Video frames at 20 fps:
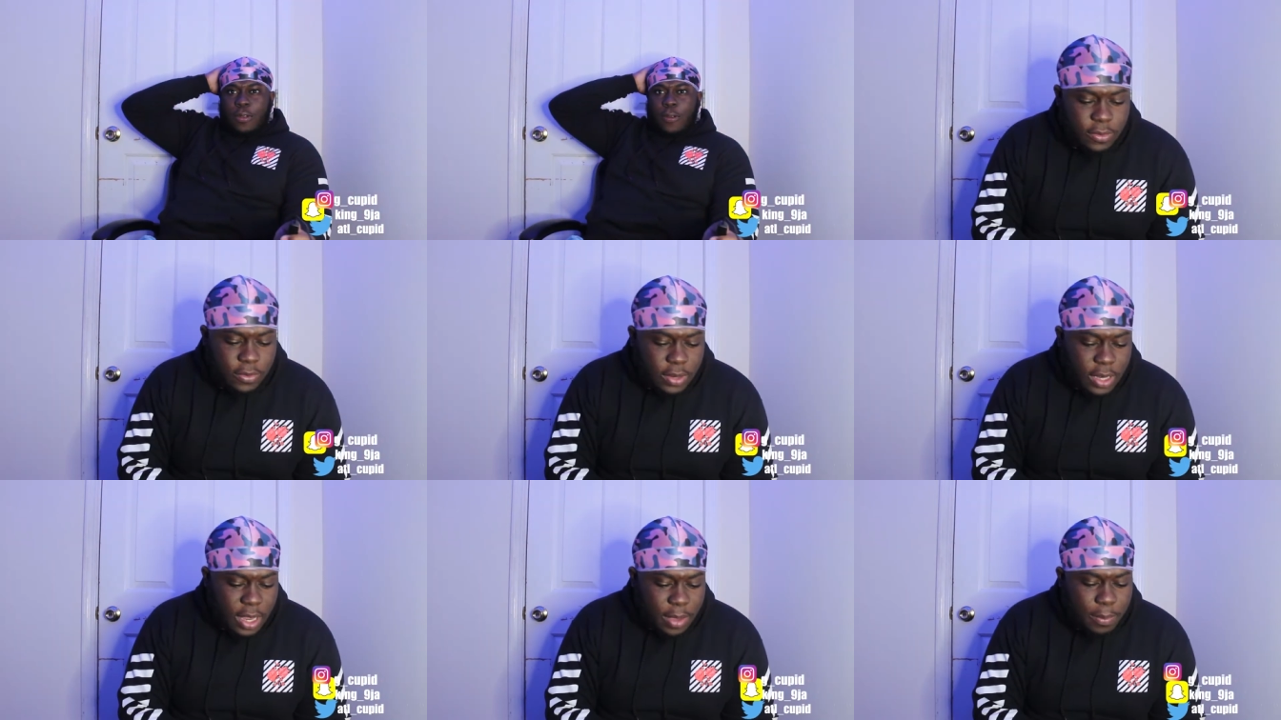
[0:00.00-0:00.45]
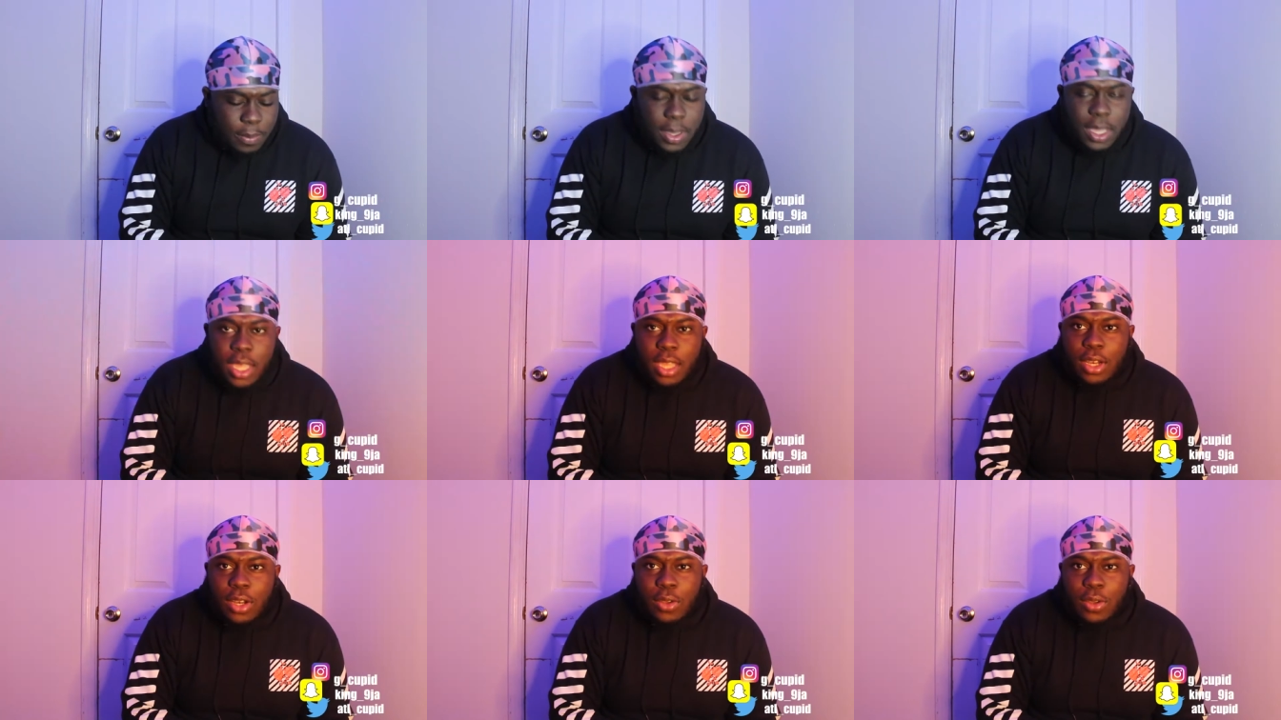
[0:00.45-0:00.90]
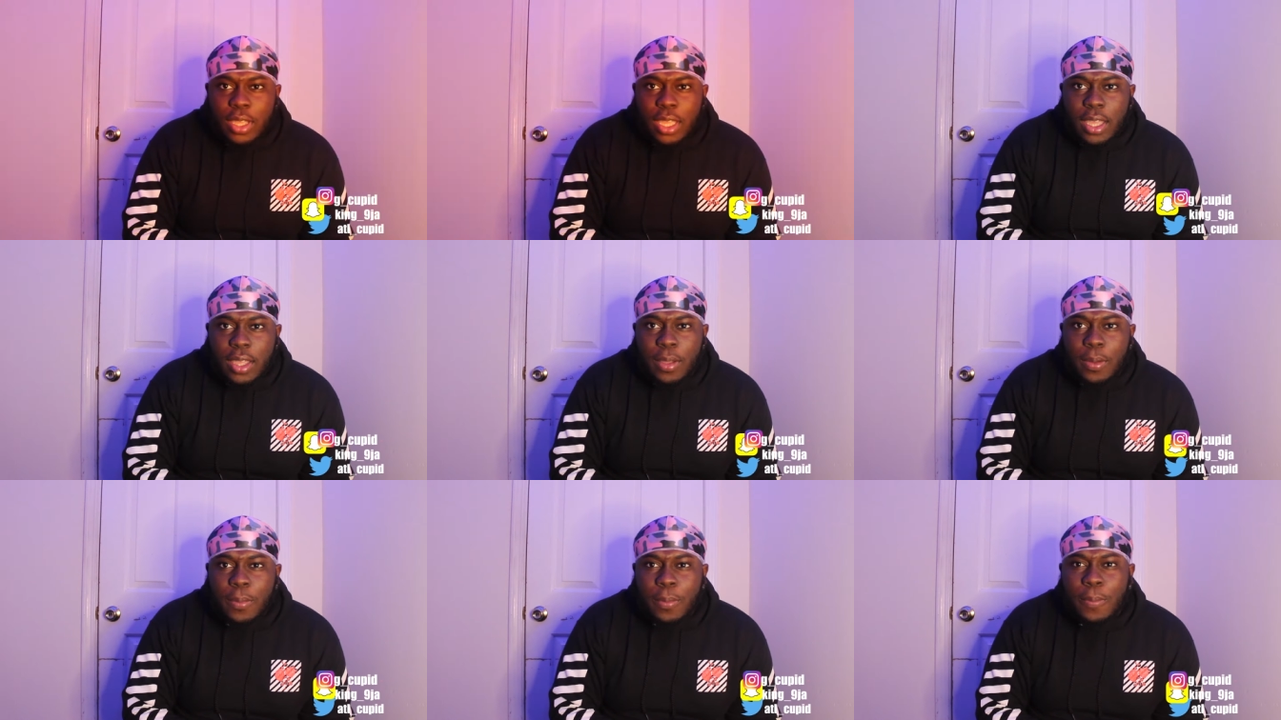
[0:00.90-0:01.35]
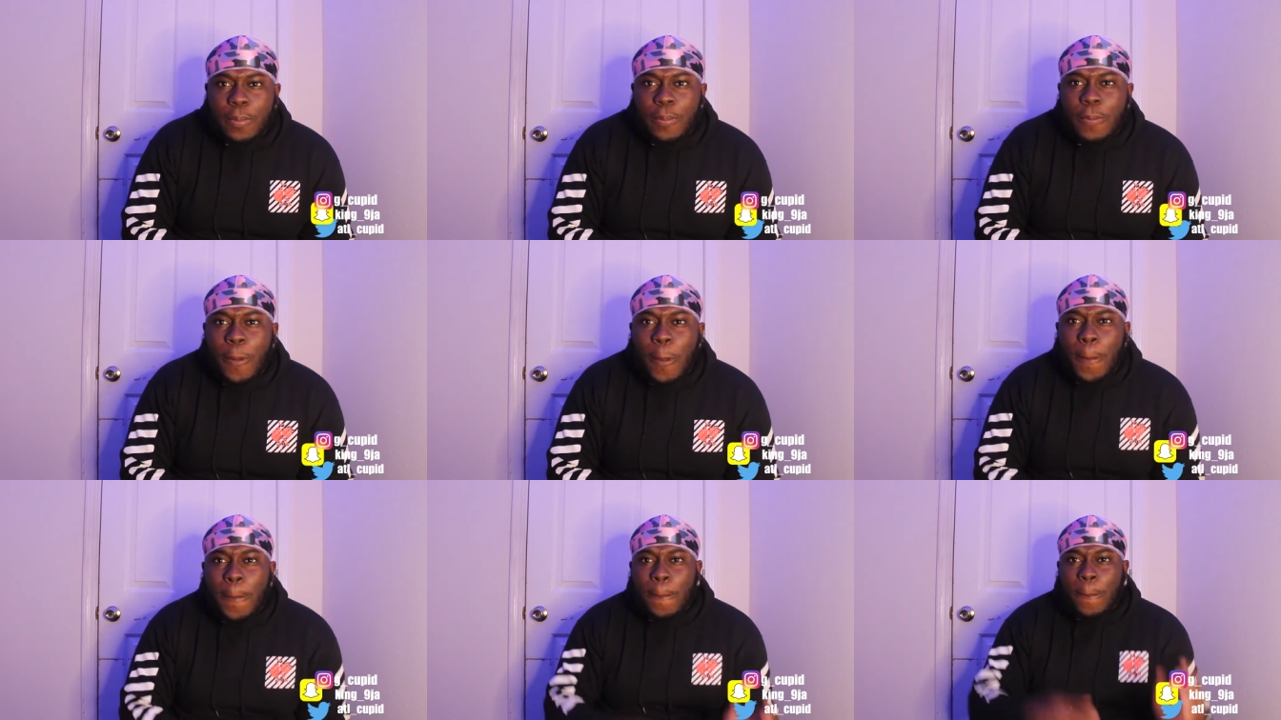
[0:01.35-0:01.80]
It's not like dead. No cap.
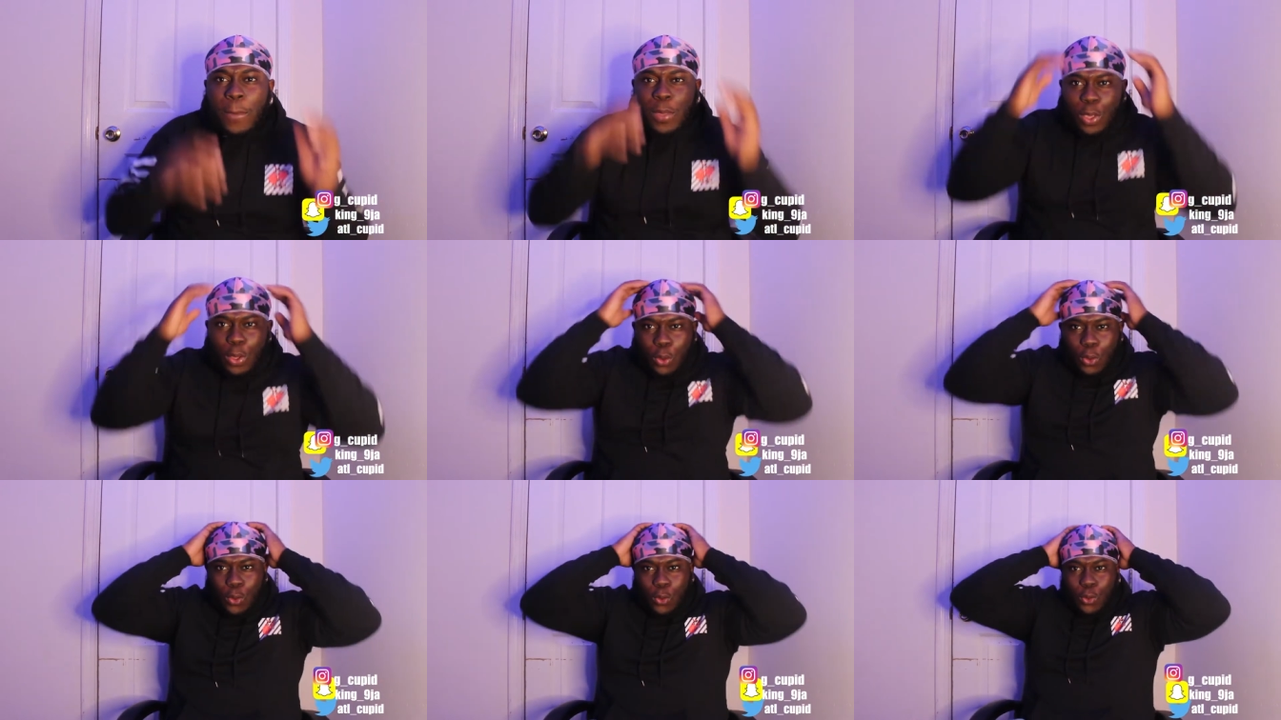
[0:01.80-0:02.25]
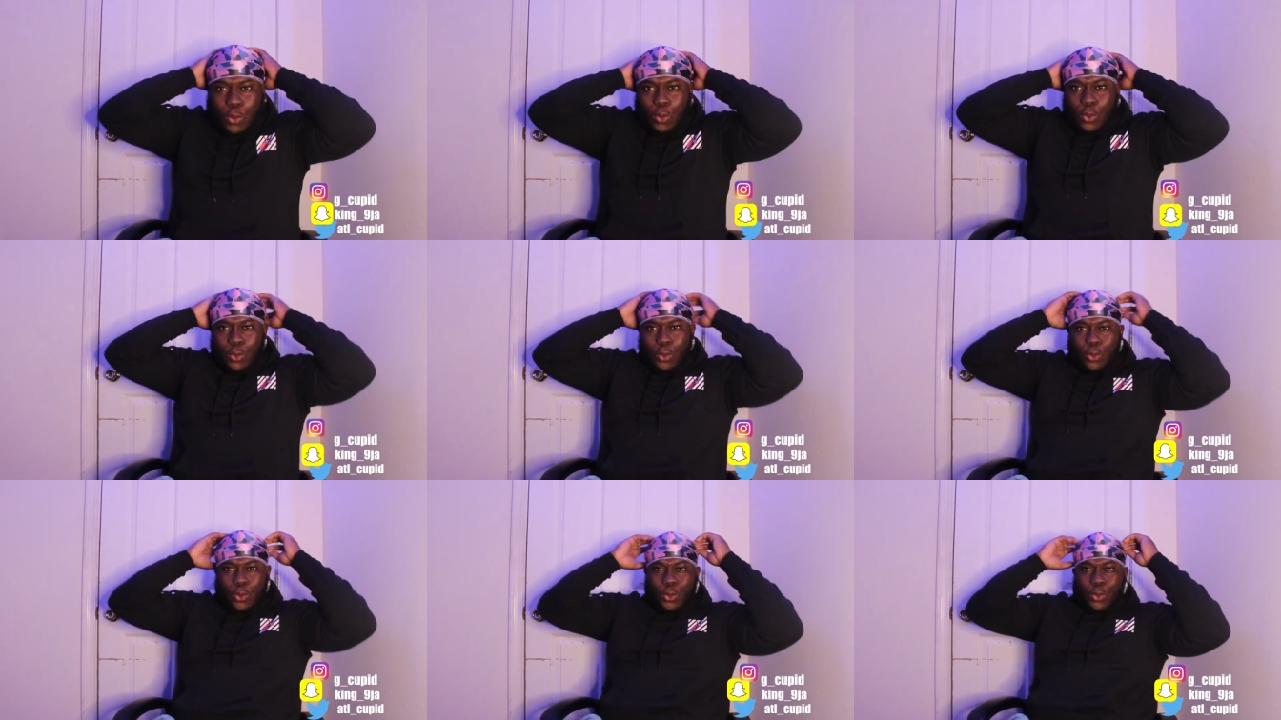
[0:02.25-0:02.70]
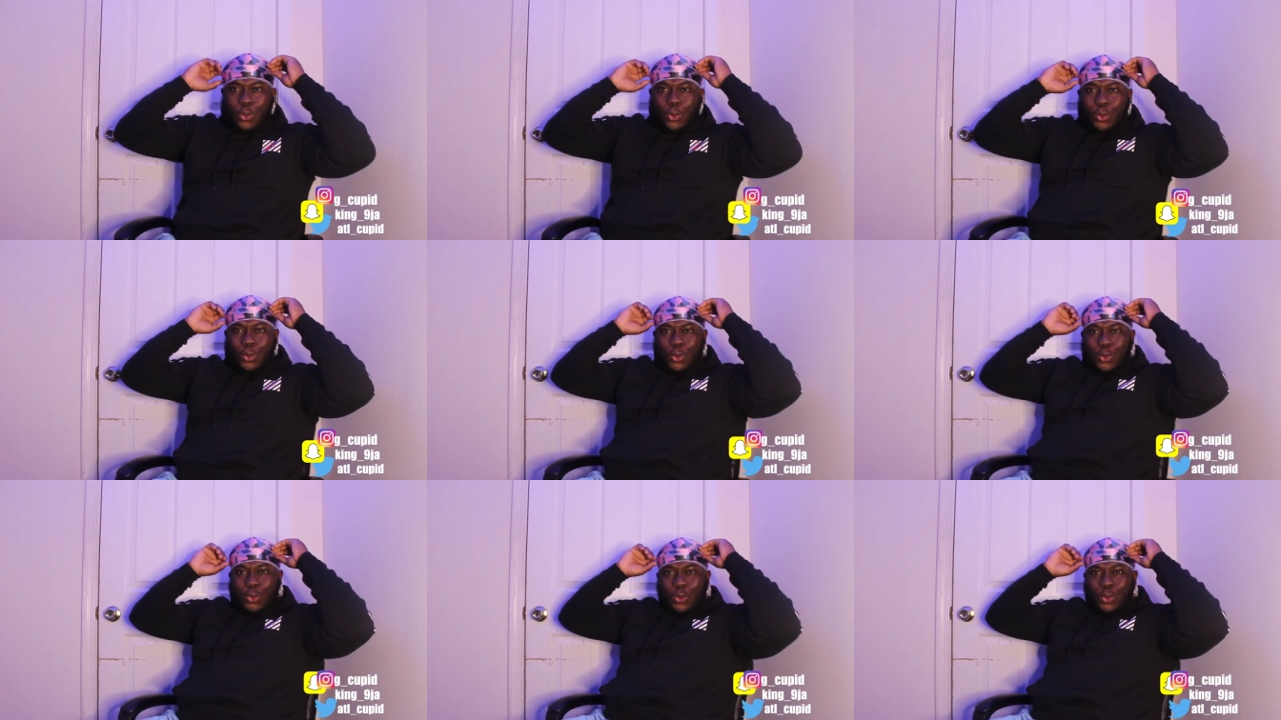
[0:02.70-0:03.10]
Ooh.